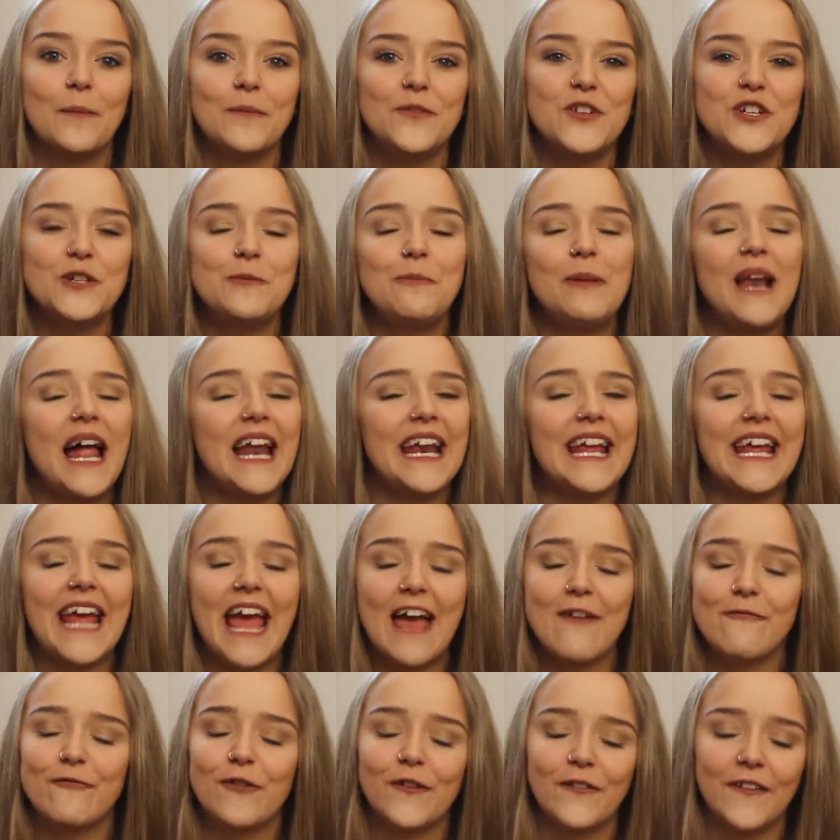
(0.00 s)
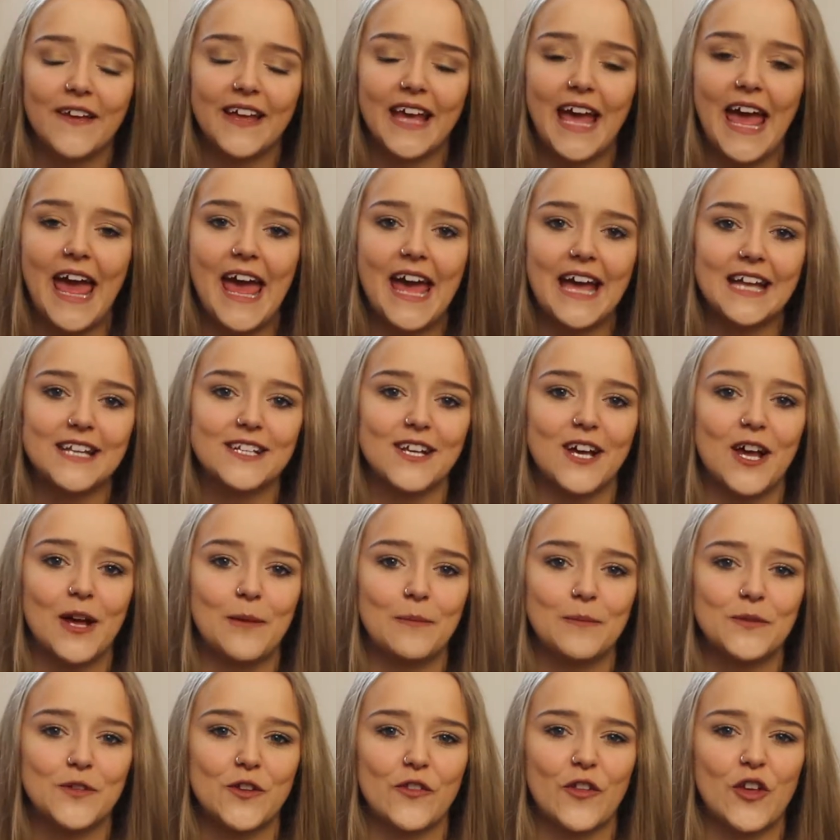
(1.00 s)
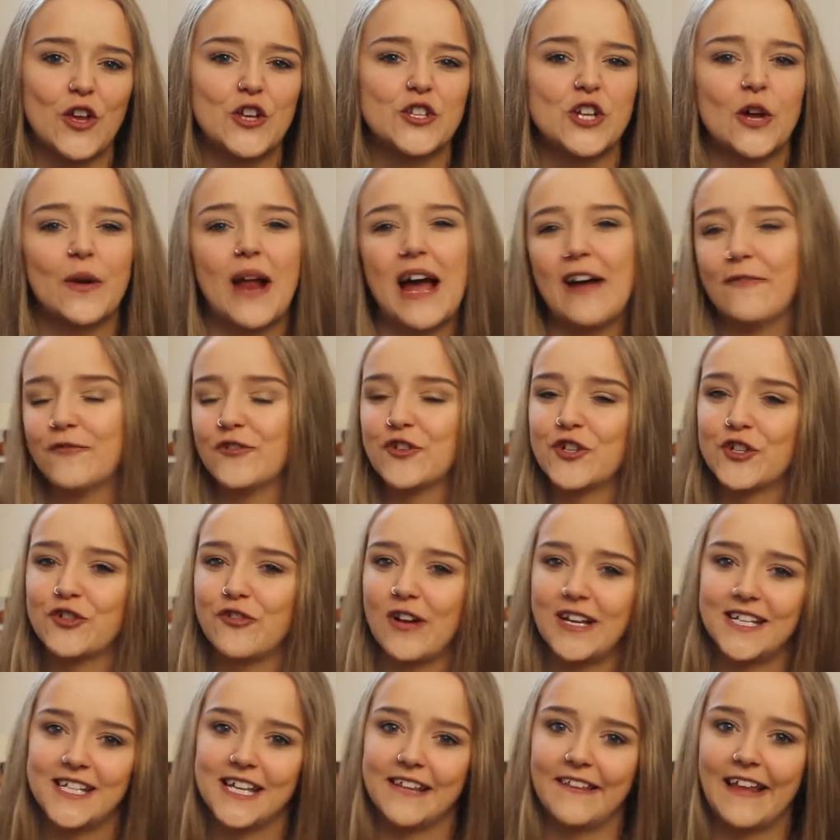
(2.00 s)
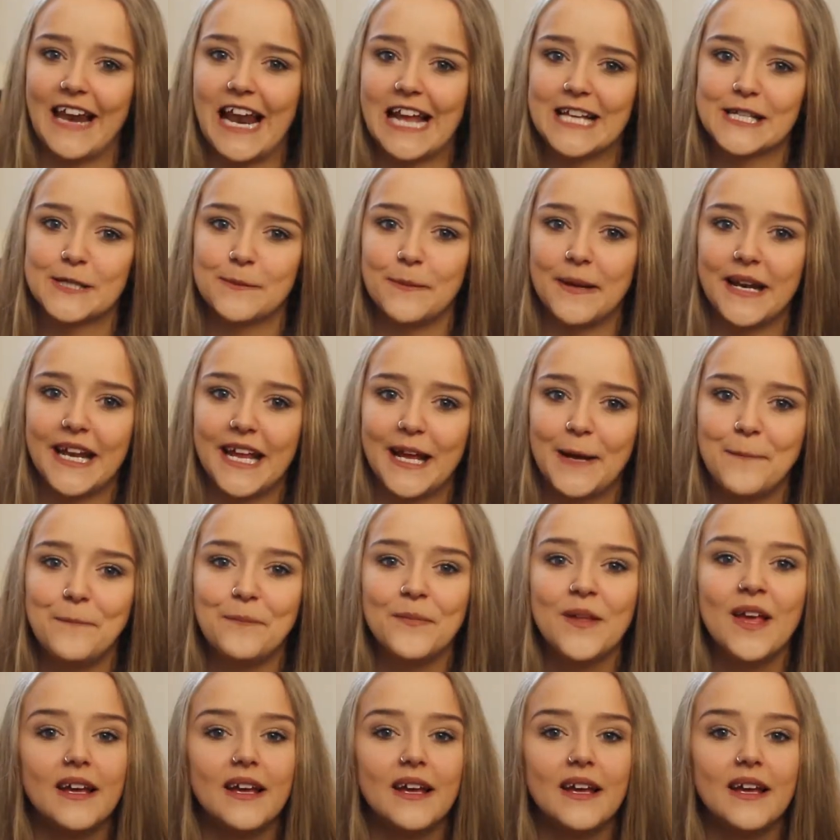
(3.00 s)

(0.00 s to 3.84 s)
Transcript: Just planning everything ahead so that you don't have to stress at the last minute.